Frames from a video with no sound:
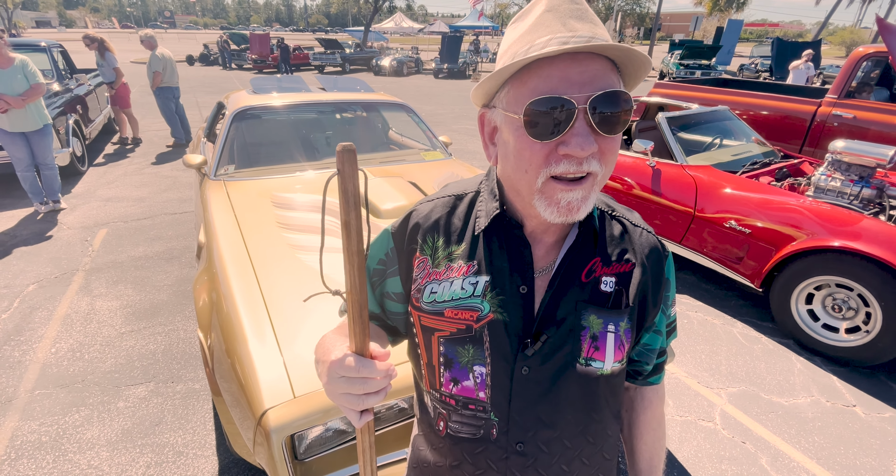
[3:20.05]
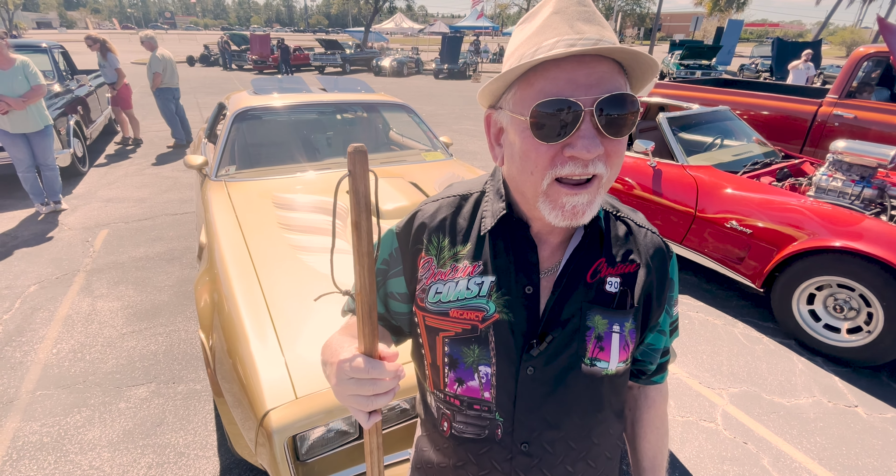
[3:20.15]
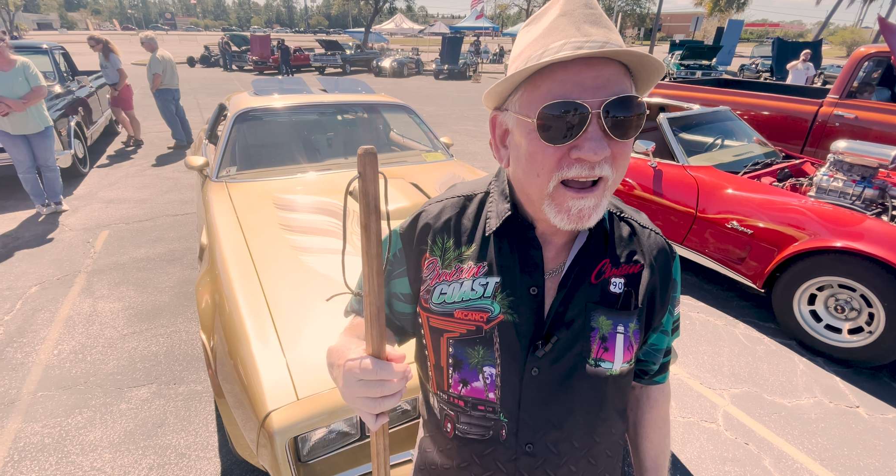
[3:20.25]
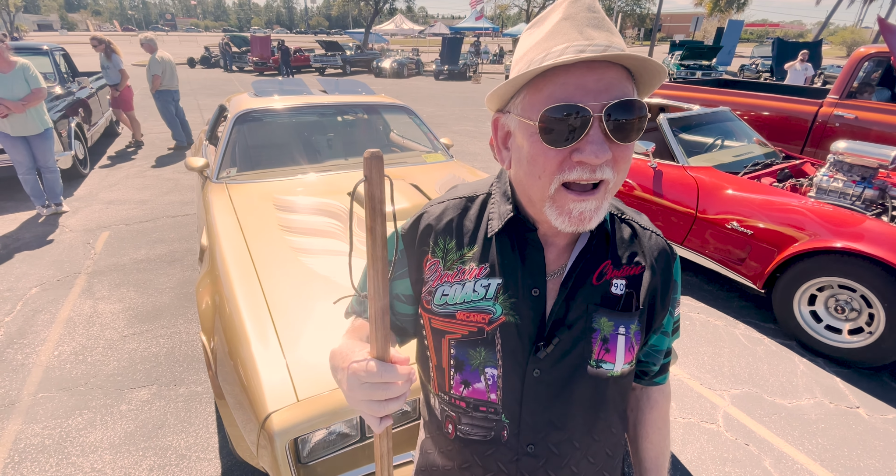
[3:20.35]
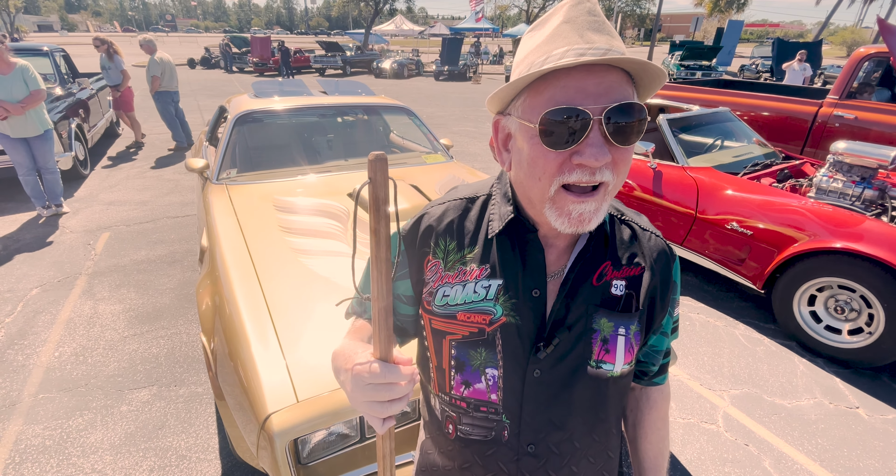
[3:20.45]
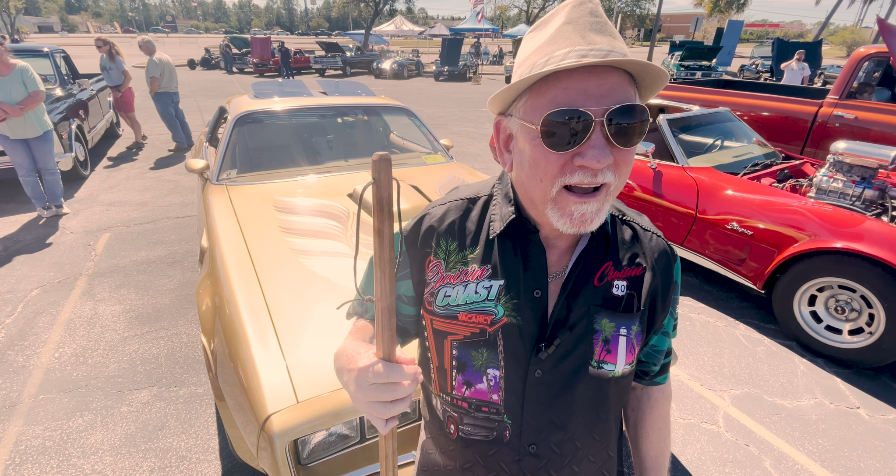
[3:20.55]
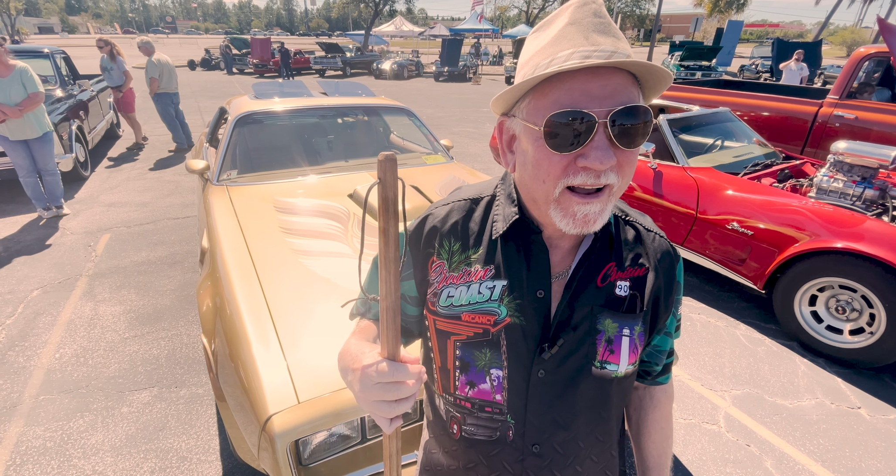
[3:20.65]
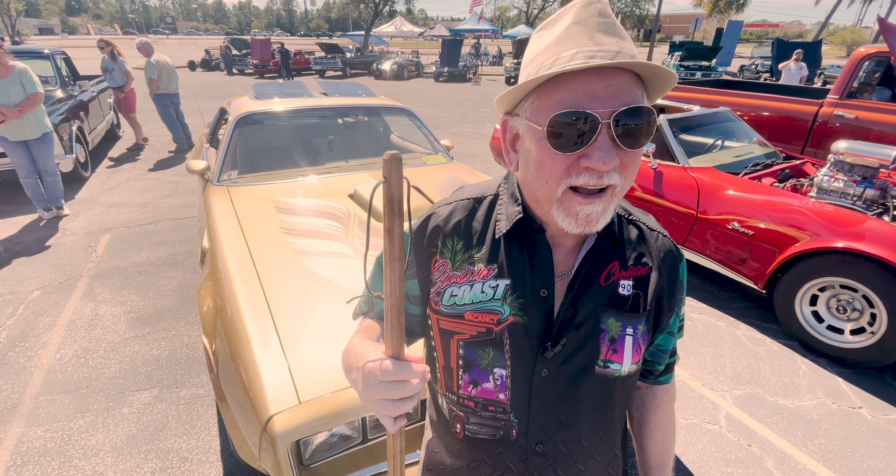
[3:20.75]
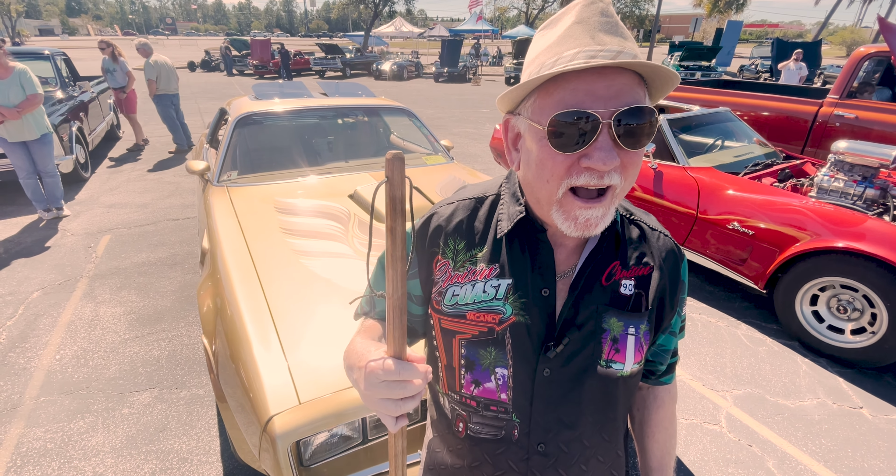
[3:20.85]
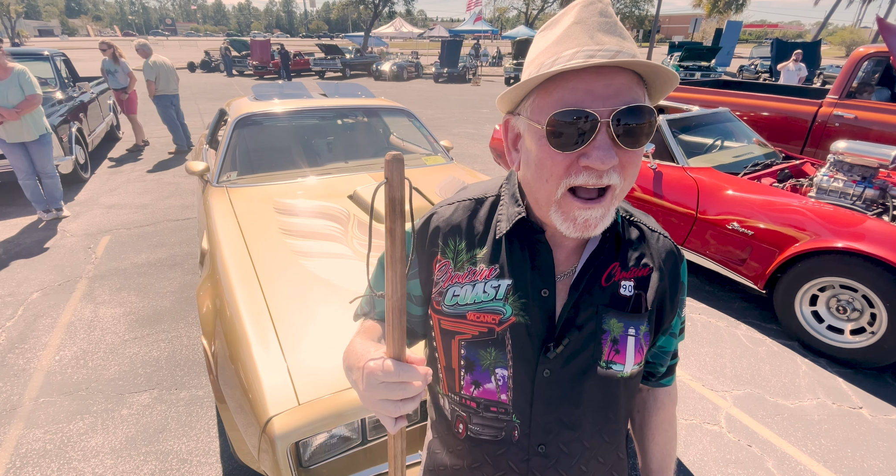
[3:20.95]
I got
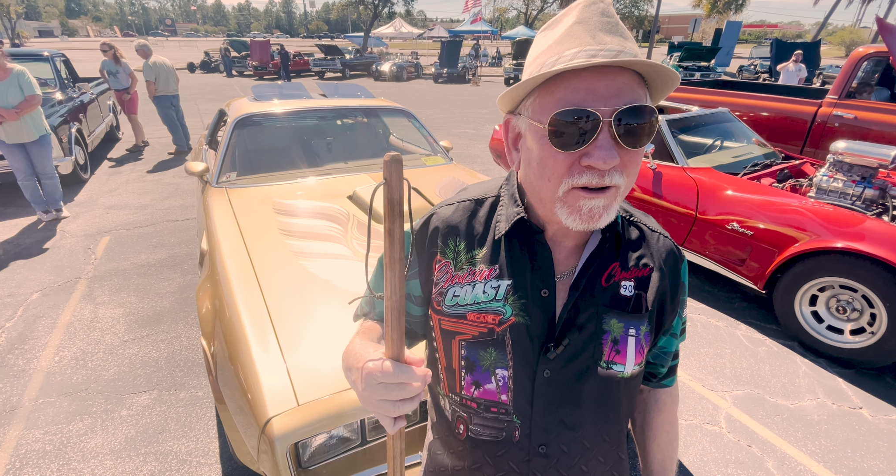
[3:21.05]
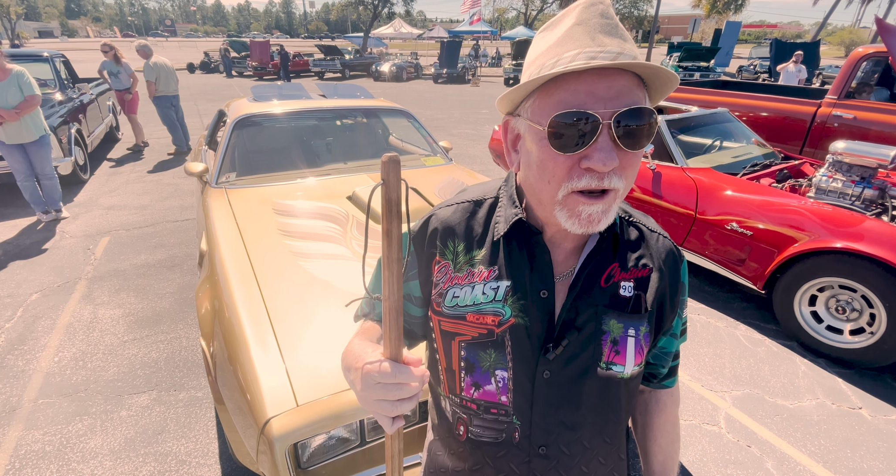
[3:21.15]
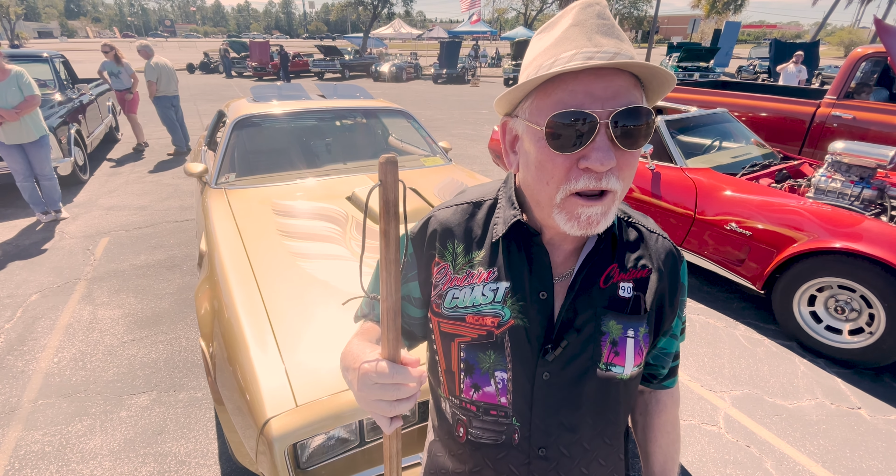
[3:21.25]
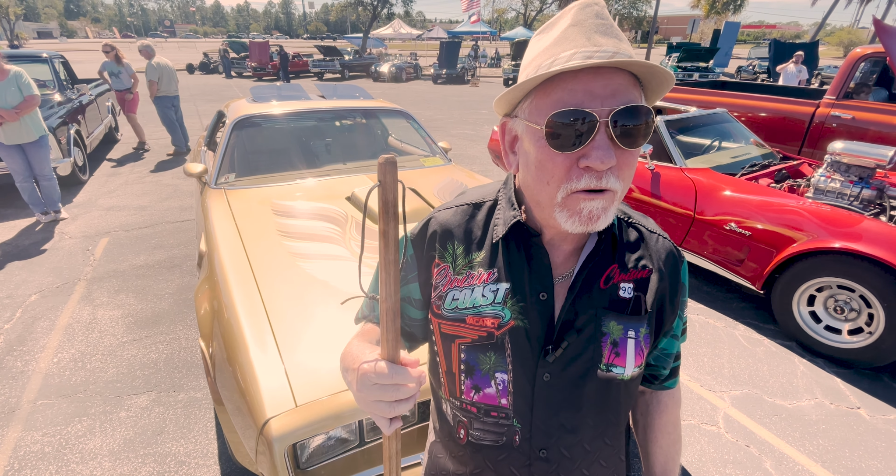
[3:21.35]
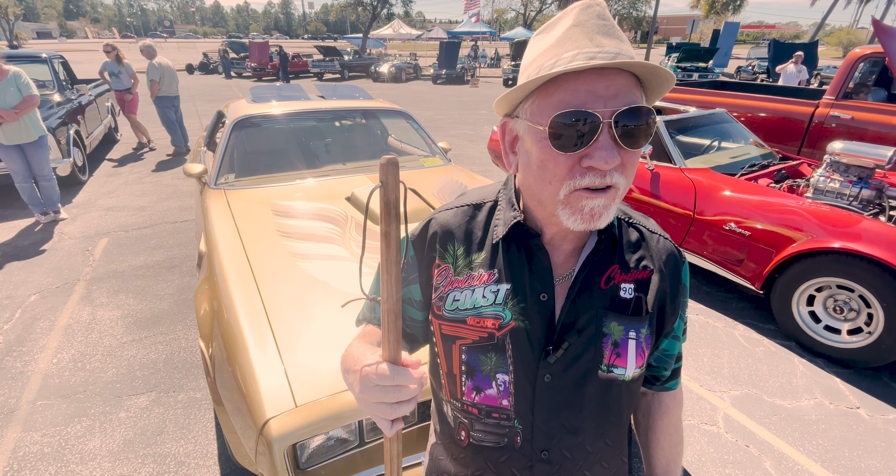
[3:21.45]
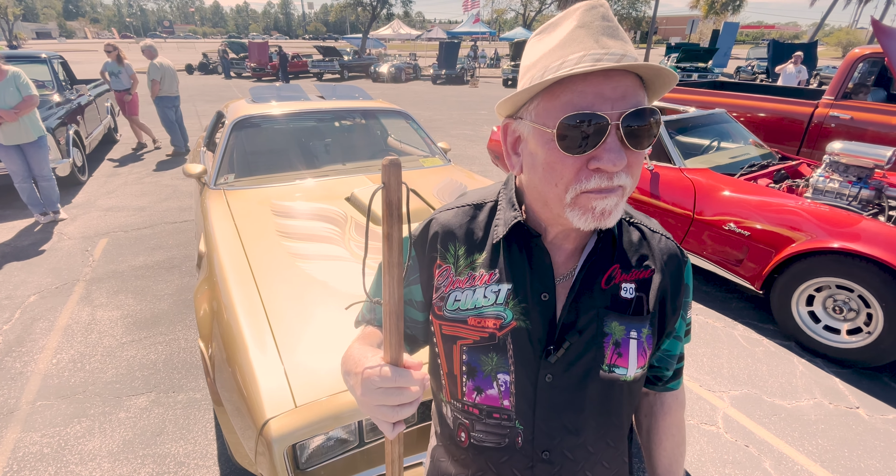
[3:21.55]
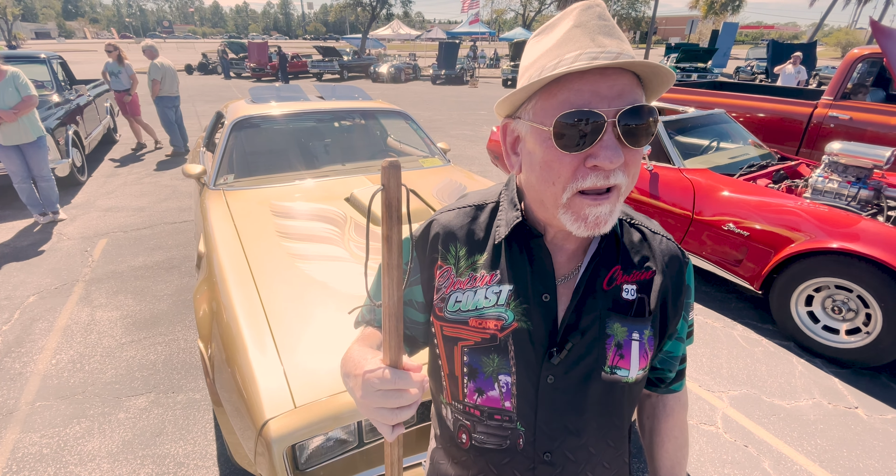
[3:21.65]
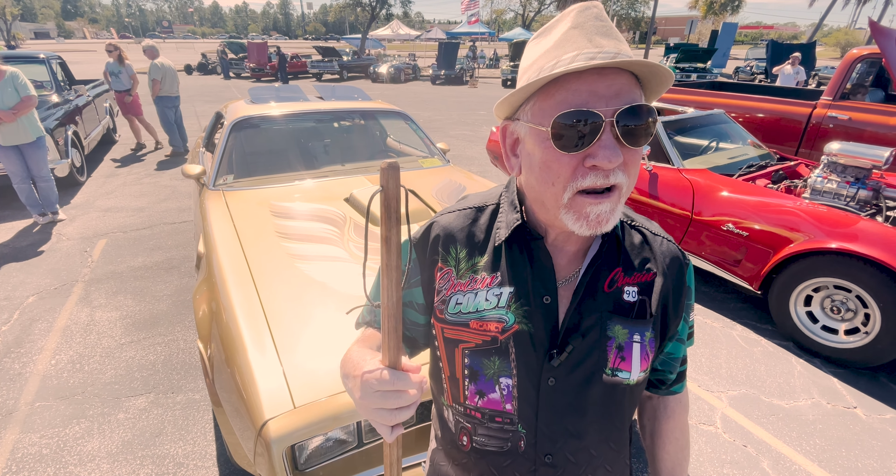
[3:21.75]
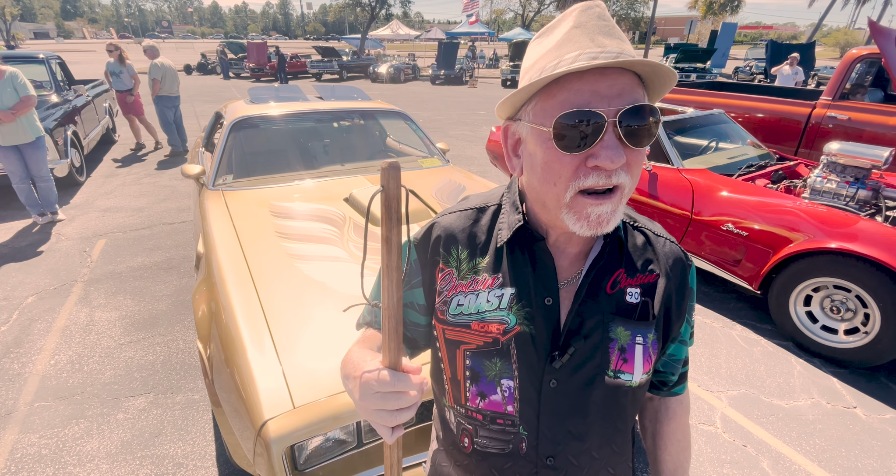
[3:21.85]
you. I do spin